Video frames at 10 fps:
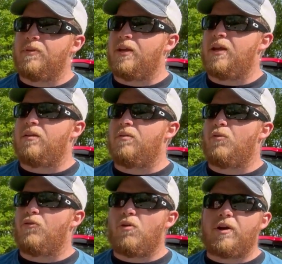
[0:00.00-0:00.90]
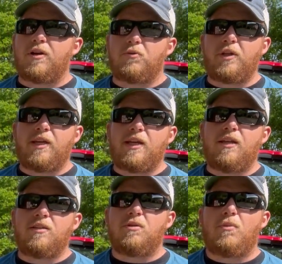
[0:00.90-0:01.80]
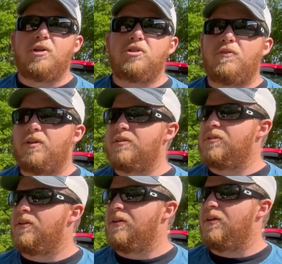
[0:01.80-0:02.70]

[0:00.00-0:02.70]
And before I can really get into much of this,